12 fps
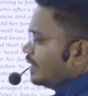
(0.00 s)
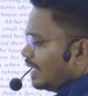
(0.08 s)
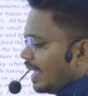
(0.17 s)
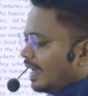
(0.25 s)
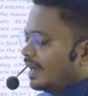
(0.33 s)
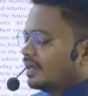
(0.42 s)
the
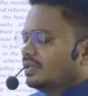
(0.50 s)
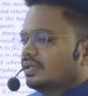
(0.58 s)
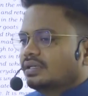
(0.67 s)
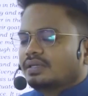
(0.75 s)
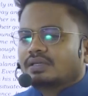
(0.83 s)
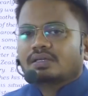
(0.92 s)
land,
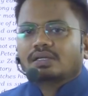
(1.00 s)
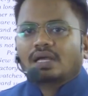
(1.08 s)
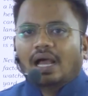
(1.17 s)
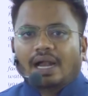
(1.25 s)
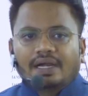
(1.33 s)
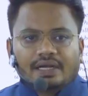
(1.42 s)

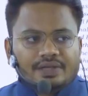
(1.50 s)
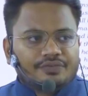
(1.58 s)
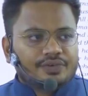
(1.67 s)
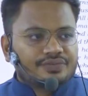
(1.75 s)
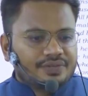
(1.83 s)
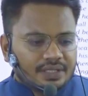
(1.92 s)
and if
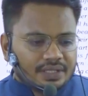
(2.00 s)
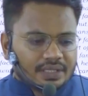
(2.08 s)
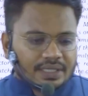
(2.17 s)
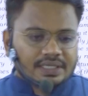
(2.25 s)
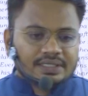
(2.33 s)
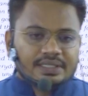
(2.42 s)
you see
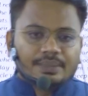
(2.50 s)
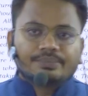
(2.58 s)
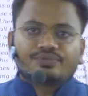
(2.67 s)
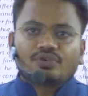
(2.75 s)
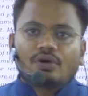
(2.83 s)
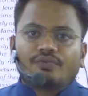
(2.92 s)
in
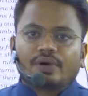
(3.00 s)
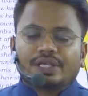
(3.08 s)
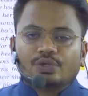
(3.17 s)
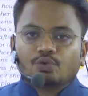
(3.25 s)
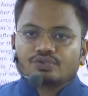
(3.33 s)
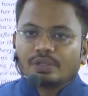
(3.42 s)
terms of
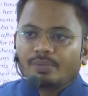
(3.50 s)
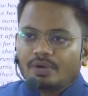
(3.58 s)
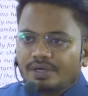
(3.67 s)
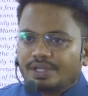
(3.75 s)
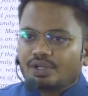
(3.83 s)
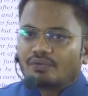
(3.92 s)

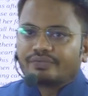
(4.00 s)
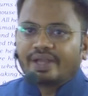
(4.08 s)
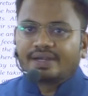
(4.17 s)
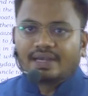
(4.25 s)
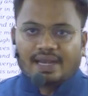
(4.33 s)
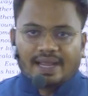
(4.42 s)
usability of
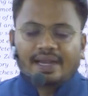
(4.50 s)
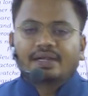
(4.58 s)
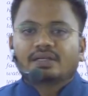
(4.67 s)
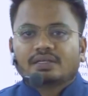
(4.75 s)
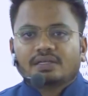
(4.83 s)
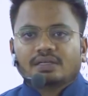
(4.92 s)
that land,
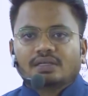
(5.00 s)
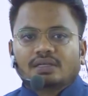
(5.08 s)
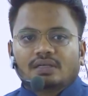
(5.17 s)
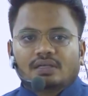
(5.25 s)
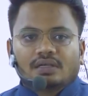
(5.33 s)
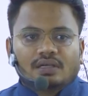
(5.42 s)

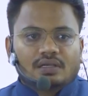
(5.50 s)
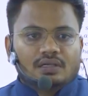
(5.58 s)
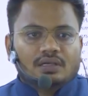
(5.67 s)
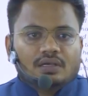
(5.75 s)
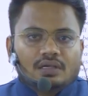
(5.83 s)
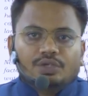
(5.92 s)

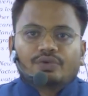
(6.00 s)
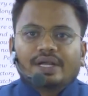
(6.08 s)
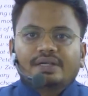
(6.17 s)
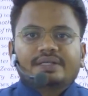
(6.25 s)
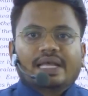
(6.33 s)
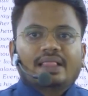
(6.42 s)
you
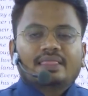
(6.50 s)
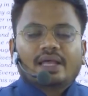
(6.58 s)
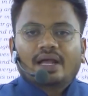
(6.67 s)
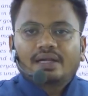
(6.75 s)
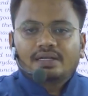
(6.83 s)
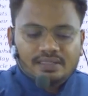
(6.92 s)
can tell
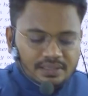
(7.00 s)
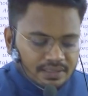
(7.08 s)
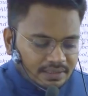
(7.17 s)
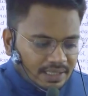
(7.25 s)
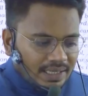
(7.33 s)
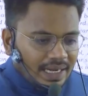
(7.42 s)
that
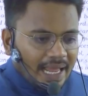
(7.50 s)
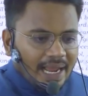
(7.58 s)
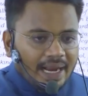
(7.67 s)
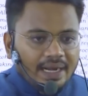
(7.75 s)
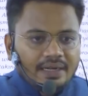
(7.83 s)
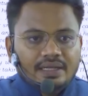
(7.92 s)
the
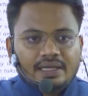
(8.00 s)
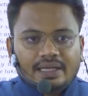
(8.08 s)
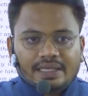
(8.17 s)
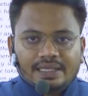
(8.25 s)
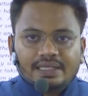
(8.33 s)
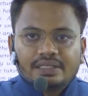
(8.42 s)
land
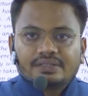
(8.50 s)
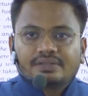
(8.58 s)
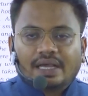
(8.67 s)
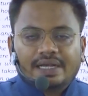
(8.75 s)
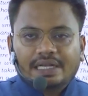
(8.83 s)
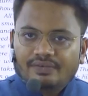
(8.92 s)
is
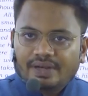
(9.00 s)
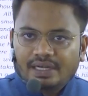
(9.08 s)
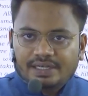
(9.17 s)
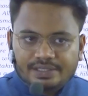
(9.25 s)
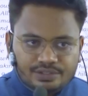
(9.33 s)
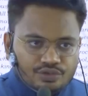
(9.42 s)

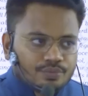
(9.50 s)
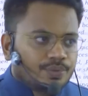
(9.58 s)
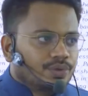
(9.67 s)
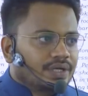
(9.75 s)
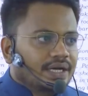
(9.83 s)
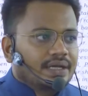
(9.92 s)
unevenly
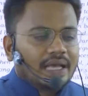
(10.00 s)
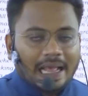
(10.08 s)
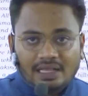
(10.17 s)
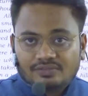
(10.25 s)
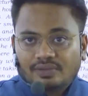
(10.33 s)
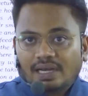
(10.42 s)
distributed,
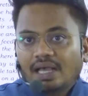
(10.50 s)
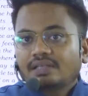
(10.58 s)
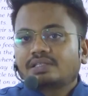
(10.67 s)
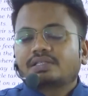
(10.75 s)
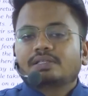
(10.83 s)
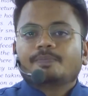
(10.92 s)
as well
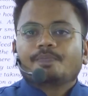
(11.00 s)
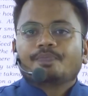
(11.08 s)
as